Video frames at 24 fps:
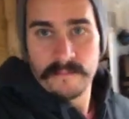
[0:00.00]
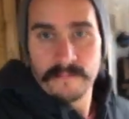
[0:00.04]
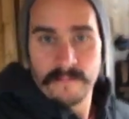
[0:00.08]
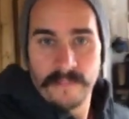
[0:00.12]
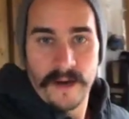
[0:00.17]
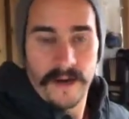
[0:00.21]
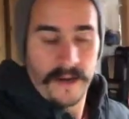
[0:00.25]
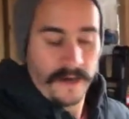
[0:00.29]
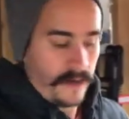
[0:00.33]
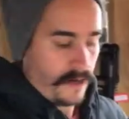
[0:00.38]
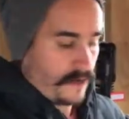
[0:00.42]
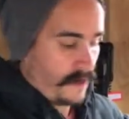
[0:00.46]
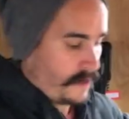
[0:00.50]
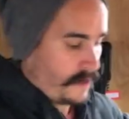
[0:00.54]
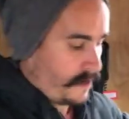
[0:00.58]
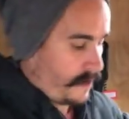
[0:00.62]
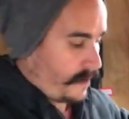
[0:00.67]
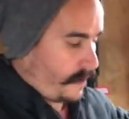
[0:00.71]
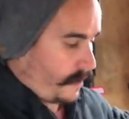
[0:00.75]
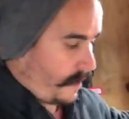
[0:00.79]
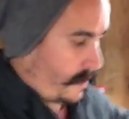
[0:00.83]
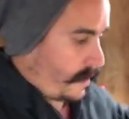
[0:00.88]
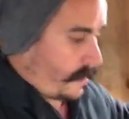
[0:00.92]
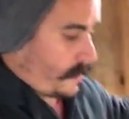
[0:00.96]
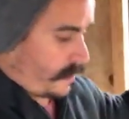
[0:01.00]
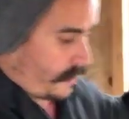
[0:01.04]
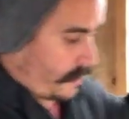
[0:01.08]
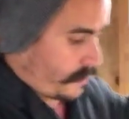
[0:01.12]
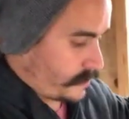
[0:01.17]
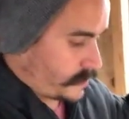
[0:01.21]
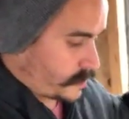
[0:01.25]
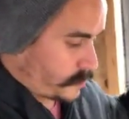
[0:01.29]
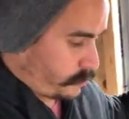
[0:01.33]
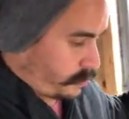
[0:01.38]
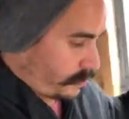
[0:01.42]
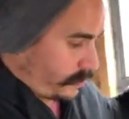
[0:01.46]
But
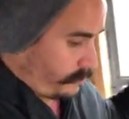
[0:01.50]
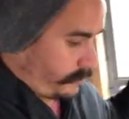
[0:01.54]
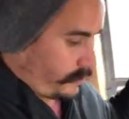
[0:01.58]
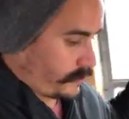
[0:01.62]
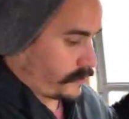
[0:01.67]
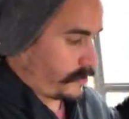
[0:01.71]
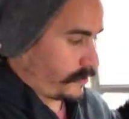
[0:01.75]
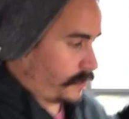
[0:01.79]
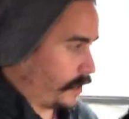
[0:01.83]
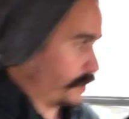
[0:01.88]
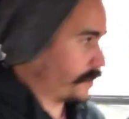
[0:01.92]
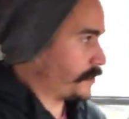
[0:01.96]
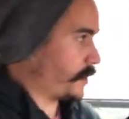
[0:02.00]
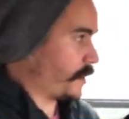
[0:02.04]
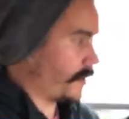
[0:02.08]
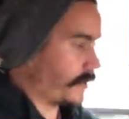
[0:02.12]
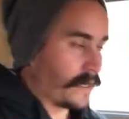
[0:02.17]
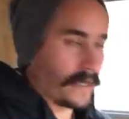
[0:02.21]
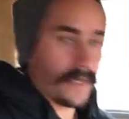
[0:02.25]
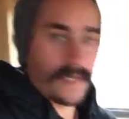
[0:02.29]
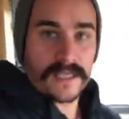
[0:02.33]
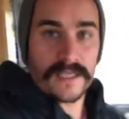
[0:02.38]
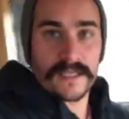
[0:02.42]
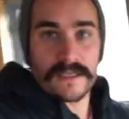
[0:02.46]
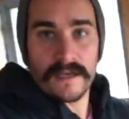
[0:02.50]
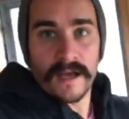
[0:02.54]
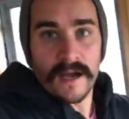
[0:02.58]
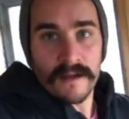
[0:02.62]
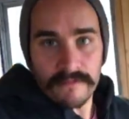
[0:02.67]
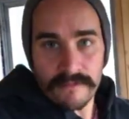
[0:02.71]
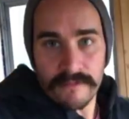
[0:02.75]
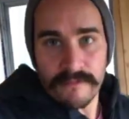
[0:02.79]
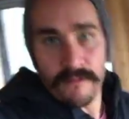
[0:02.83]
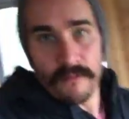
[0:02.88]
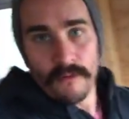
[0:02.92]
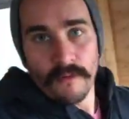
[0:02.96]
it's pretty much all done
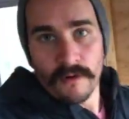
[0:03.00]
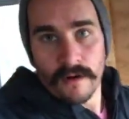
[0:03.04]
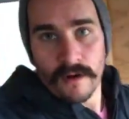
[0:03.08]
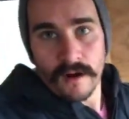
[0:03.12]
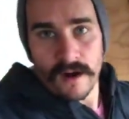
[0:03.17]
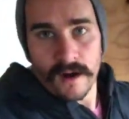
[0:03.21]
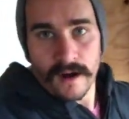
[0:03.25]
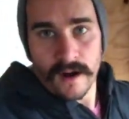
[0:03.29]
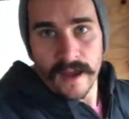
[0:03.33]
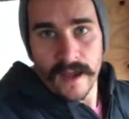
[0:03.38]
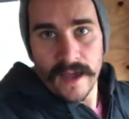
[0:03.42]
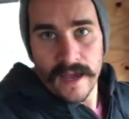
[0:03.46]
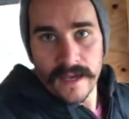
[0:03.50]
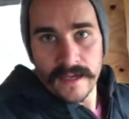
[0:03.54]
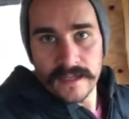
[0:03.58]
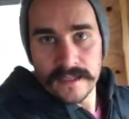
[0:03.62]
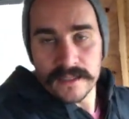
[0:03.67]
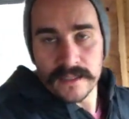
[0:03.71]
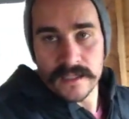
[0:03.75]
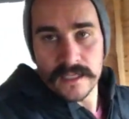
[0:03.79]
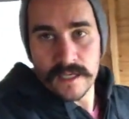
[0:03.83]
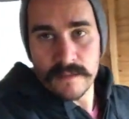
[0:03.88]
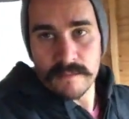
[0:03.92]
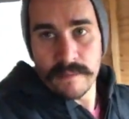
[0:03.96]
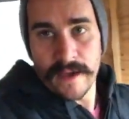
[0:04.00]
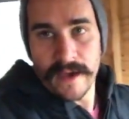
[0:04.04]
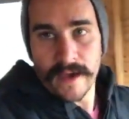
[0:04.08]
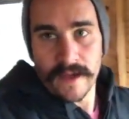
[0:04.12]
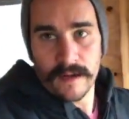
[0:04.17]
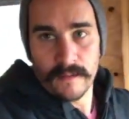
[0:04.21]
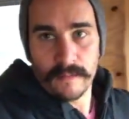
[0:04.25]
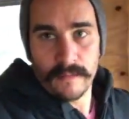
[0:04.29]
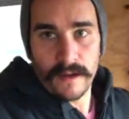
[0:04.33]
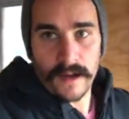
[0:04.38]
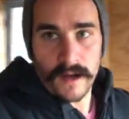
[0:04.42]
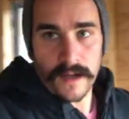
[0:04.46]
except for our AC
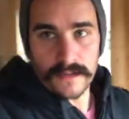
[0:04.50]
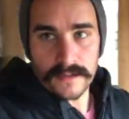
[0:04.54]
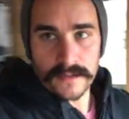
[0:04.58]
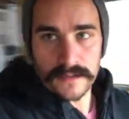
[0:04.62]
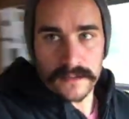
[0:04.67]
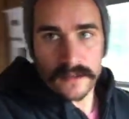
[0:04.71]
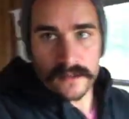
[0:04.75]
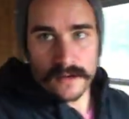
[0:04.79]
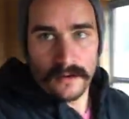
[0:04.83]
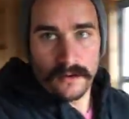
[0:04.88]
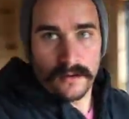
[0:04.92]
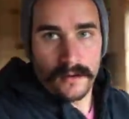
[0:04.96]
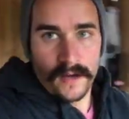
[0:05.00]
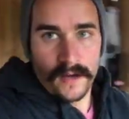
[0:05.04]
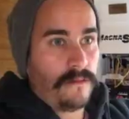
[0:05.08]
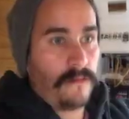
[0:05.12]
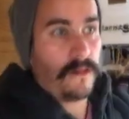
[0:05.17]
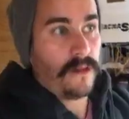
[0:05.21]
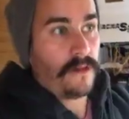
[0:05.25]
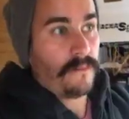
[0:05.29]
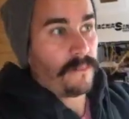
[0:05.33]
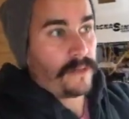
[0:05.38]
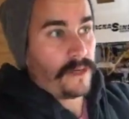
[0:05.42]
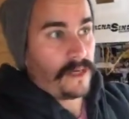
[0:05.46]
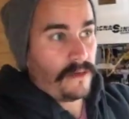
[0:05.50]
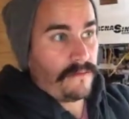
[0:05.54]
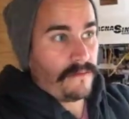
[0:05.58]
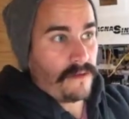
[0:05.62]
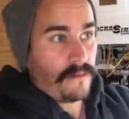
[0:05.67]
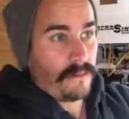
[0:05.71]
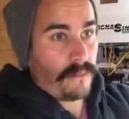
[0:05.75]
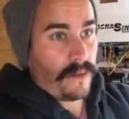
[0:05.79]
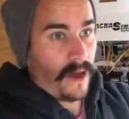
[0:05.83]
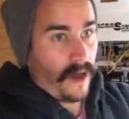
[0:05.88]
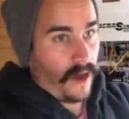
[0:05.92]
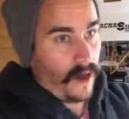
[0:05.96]
panel box. So the
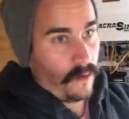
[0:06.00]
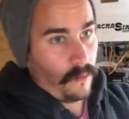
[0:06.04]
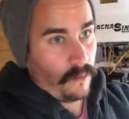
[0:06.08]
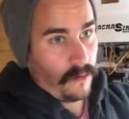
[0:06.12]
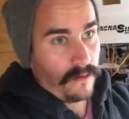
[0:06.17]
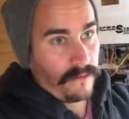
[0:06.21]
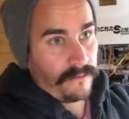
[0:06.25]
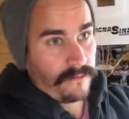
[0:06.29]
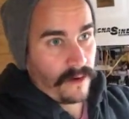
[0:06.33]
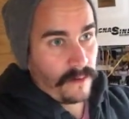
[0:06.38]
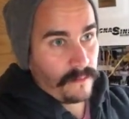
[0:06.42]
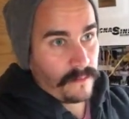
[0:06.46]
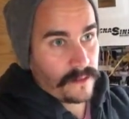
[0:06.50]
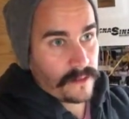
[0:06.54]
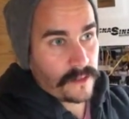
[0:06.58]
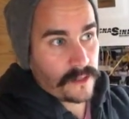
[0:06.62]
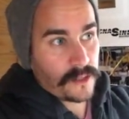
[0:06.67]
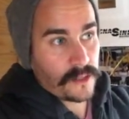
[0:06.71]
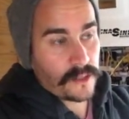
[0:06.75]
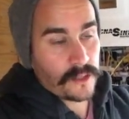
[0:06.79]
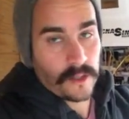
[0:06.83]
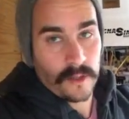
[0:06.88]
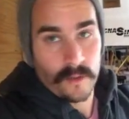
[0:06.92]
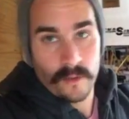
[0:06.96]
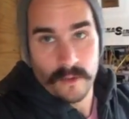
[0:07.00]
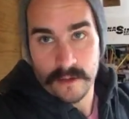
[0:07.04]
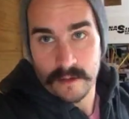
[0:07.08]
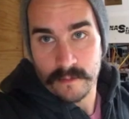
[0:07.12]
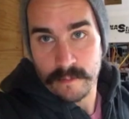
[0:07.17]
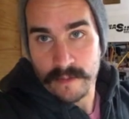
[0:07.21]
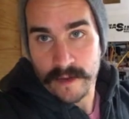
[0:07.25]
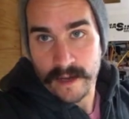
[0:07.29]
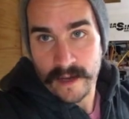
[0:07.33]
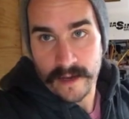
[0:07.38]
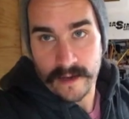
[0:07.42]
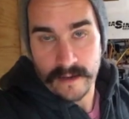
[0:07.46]
PV power from the solar
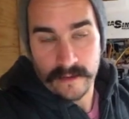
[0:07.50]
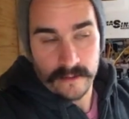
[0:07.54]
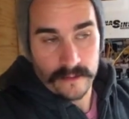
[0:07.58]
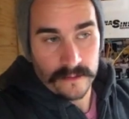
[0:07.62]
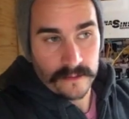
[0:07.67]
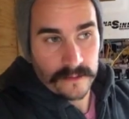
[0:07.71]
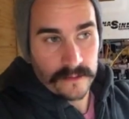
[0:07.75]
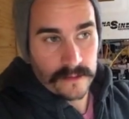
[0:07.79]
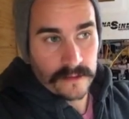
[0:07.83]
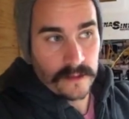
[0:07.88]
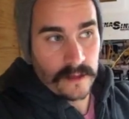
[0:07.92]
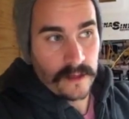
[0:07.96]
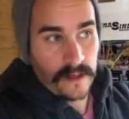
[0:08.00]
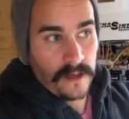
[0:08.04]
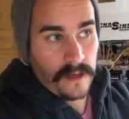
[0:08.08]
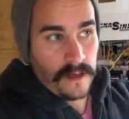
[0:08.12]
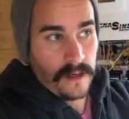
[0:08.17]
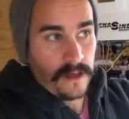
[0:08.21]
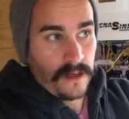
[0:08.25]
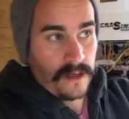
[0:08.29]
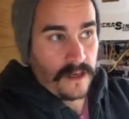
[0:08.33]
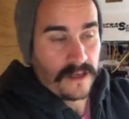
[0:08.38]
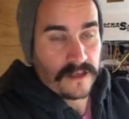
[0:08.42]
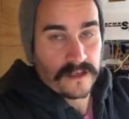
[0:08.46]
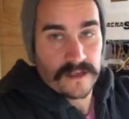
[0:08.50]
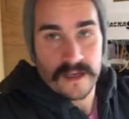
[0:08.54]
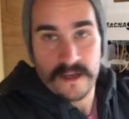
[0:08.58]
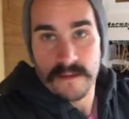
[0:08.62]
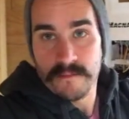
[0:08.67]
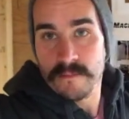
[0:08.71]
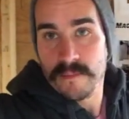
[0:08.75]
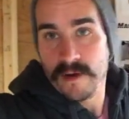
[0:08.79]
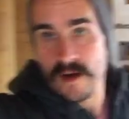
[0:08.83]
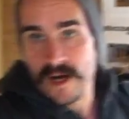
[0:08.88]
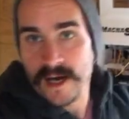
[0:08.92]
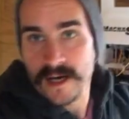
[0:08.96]
panels is
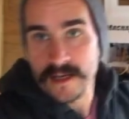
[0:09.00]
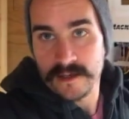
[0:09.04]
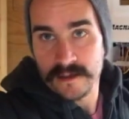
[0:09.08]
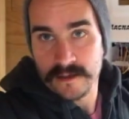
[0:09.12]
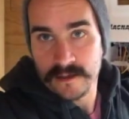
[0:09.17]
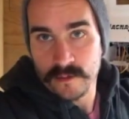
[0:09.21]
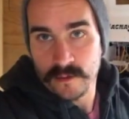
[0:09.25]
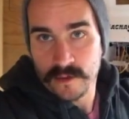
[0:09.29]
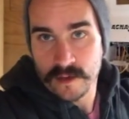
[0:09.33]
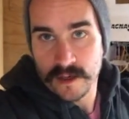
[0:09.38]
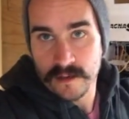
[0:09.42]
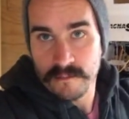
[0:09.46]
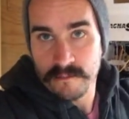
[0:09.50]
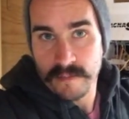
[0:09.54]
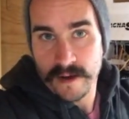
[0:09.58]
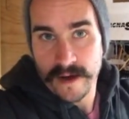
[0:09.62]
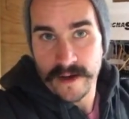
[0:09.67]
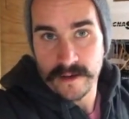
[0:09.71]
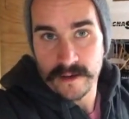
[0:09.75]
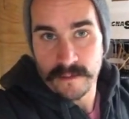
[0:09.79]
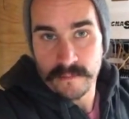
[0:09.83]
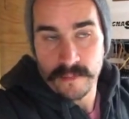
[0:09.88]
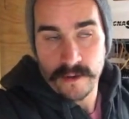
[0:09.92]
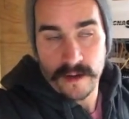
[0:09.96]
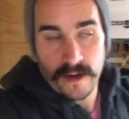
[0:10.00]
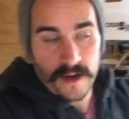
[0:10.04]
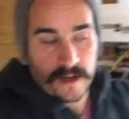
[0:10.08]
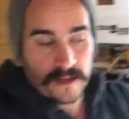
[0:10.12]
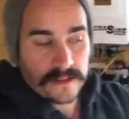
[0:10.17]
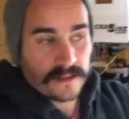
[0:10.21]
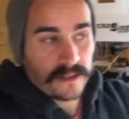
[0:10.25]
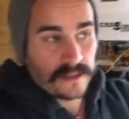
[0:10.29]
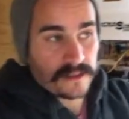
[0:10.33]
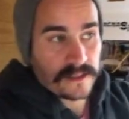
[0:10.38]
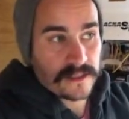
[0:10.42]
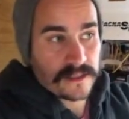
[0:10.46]
combined into a combiner box
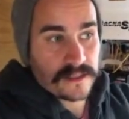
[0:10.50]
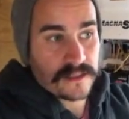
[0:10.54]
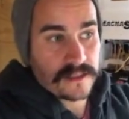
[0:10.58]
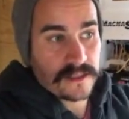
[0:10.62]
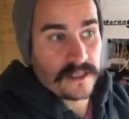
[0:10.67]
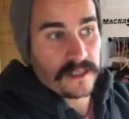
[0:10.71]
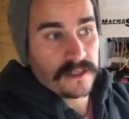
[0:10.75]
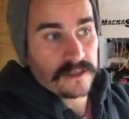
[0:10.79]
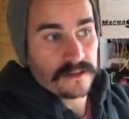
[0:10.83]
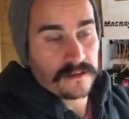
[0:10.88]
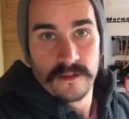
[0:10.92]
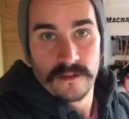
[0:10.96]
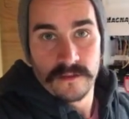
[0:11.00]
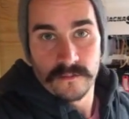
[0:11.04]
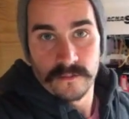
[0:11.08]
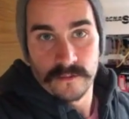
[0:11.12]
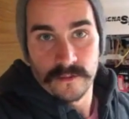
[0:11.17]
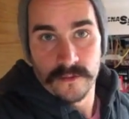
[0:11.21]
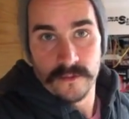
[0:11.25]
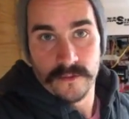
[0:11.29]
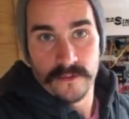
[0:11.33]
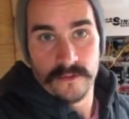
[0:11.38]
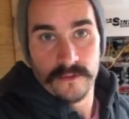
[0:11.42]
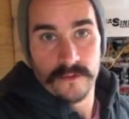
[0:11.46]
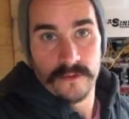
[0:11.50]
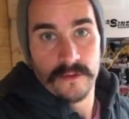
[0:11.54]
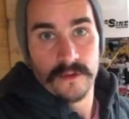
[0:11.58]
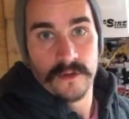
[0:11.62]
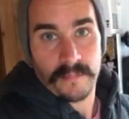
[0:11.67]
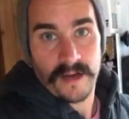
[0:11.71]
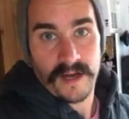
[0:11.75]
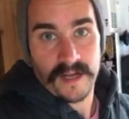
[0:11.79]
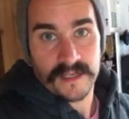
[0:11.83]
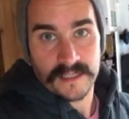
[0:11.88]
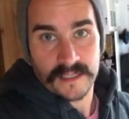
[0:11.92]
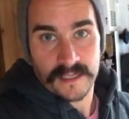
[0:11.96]
that's sent through
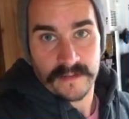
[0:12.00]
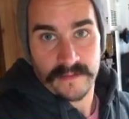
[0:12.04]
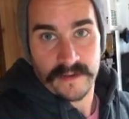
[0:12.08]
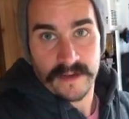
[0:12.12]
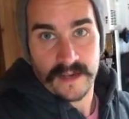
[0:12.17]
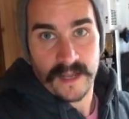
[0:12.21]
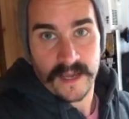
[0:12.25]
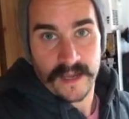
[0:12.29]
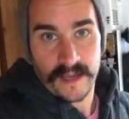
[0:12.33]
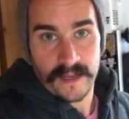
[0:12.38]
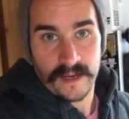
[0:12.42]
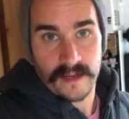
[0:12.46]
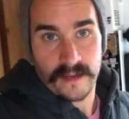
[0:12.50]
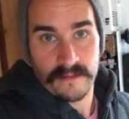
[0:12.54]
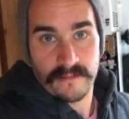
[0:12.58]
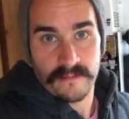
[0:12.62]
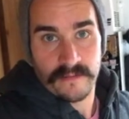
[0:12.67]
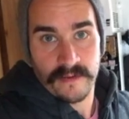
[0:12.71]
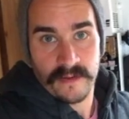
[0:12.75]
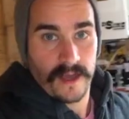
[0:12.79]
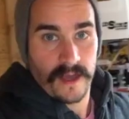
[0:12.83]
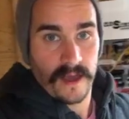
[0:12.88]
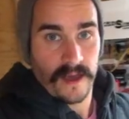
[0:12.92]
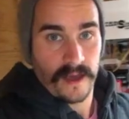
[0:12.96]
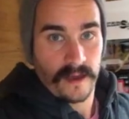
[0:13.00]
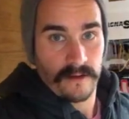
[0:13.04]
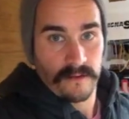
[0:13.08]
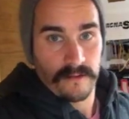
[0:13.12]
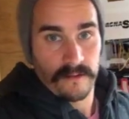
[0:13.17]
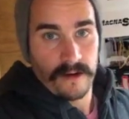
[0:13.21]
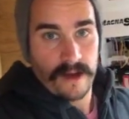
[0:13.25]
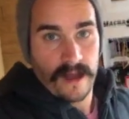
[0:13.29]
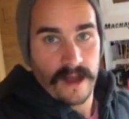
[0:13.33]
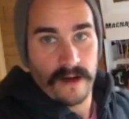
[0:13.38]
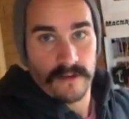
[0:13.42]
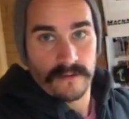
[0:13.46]
positive and negative and
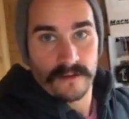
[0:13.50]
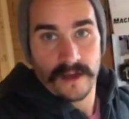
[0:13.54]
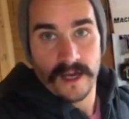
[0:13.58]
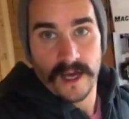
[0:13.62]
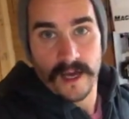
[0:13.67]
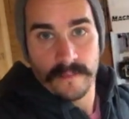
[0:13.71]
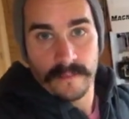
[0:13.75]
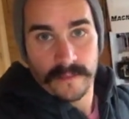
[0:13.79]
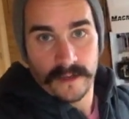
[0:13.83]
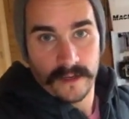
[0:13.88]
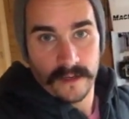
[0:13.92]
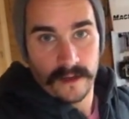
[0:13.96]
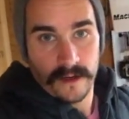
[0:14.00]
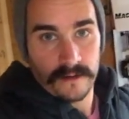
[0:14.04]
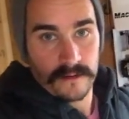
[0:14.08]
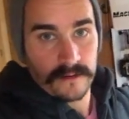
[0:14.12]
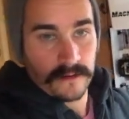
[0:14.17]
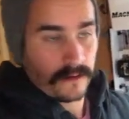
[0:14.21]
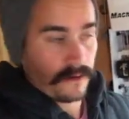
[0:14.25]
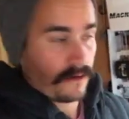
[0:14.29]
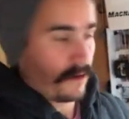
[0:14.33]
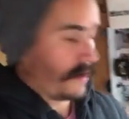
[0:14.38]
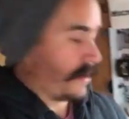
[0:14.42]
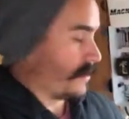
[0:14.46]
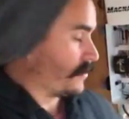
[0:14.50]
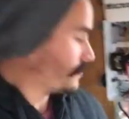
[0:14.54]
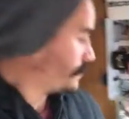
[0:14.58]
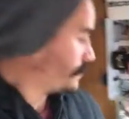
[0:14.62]
ground, coming under the ground